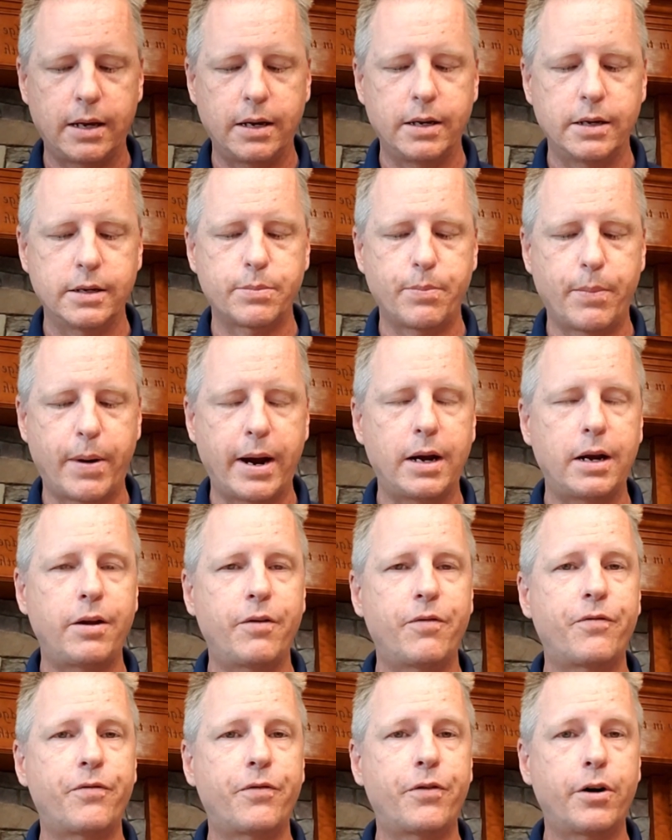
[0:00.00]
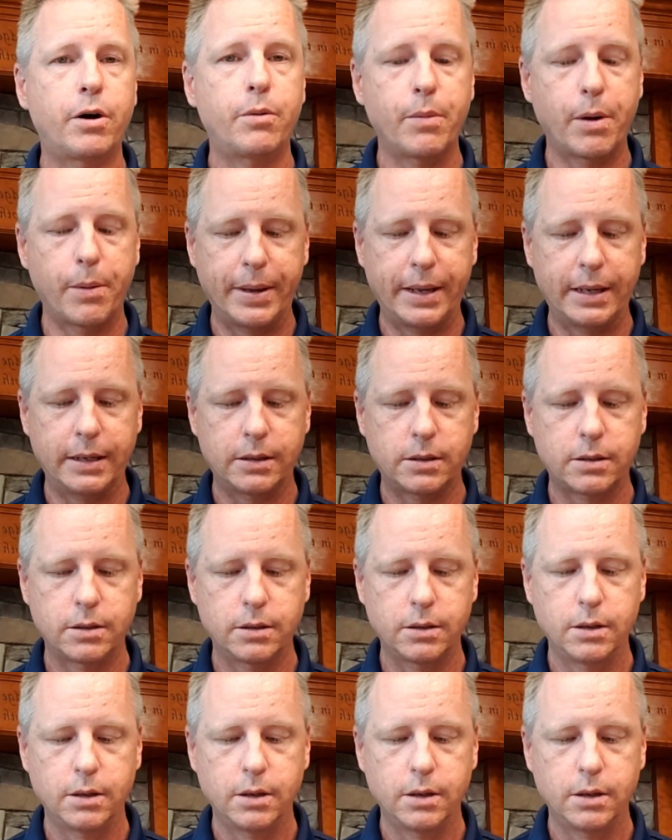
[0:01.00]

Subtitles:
in his mighty firmament,